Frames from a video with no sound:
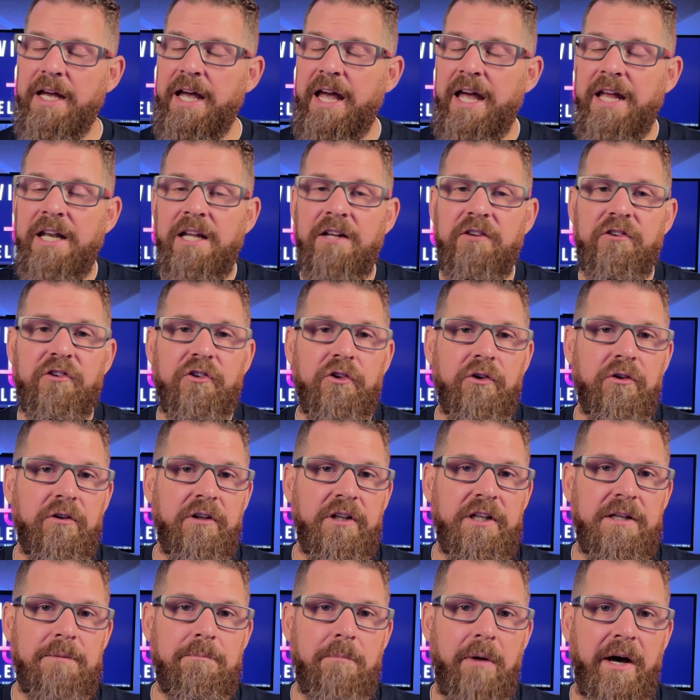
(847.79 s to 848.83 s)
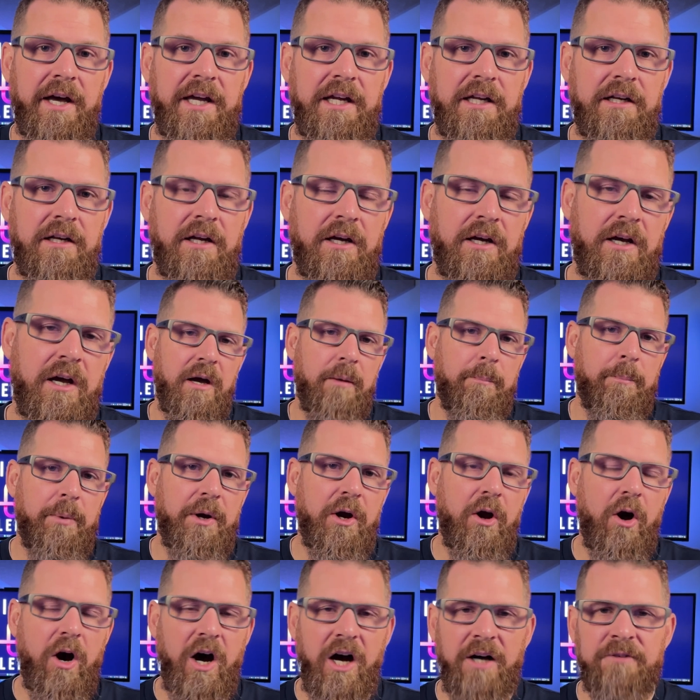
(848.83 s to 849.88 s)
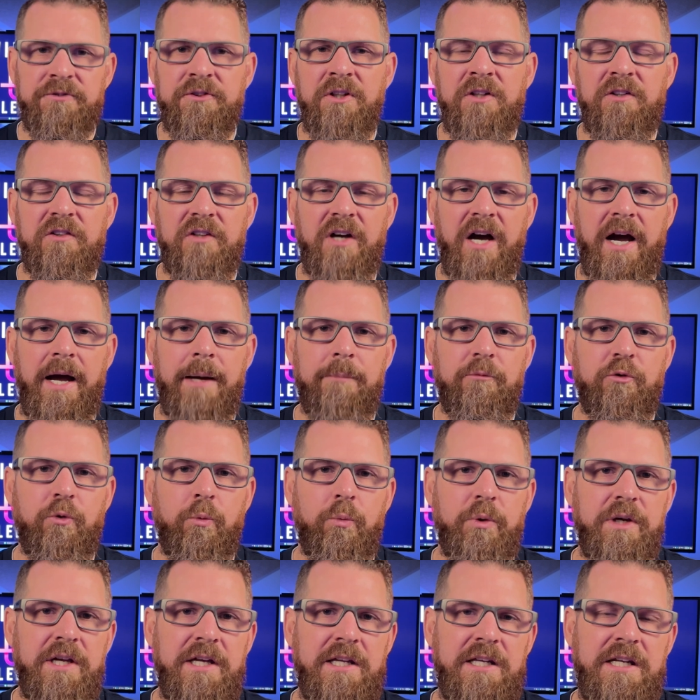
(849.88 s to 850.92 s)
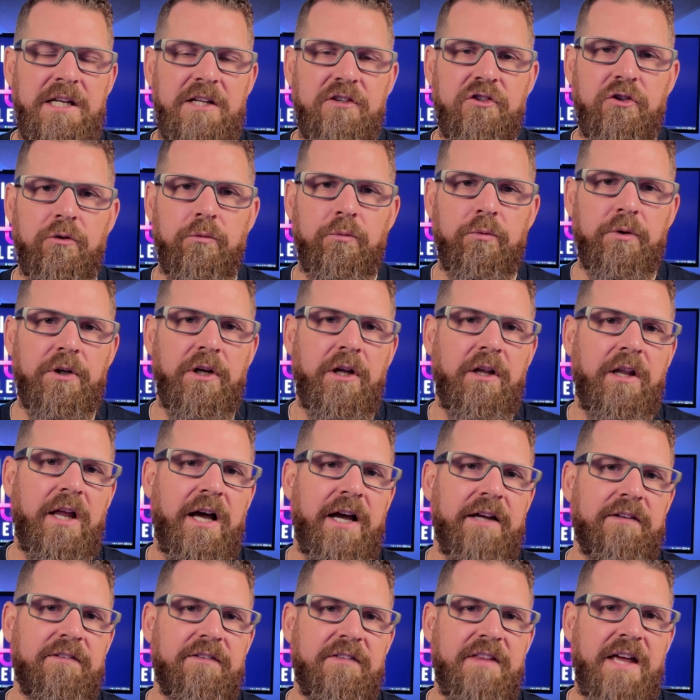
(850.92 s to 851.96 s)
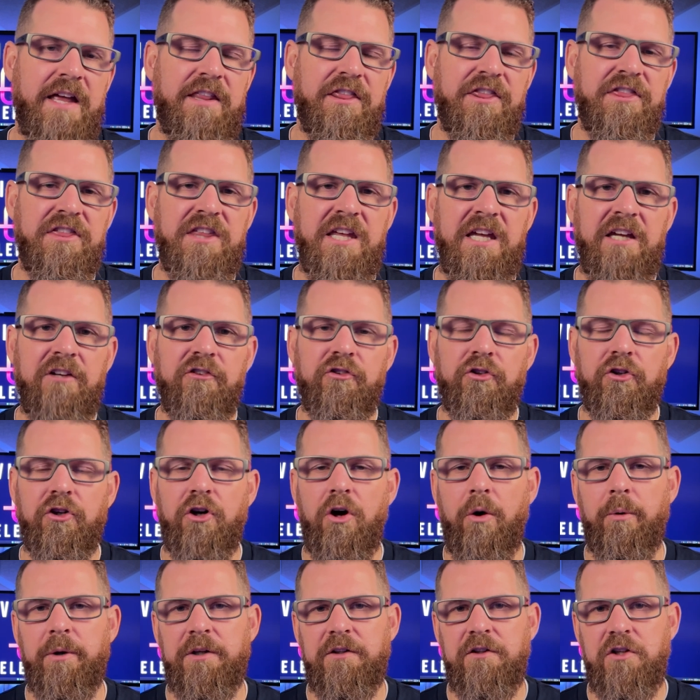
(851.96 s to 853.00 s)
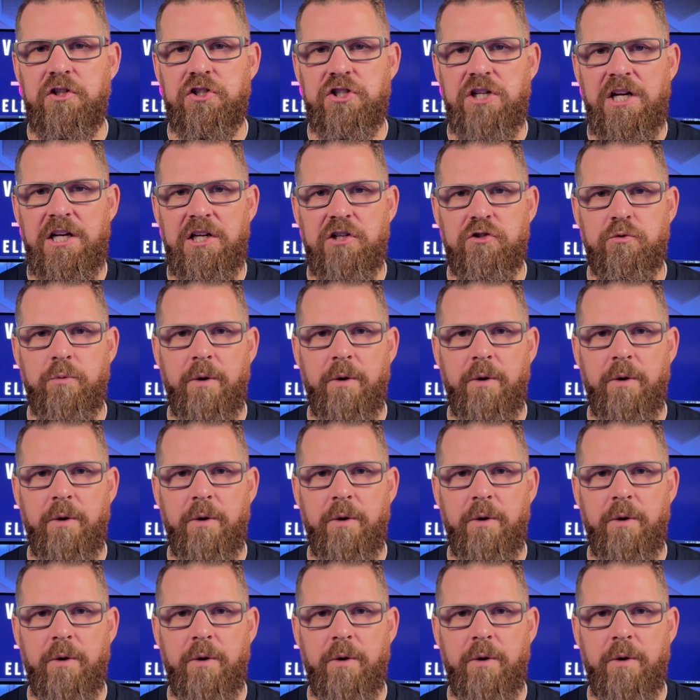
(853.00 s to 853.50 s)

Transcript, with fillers: And it certainly might. But oftentimes we need to realize that things are going to change,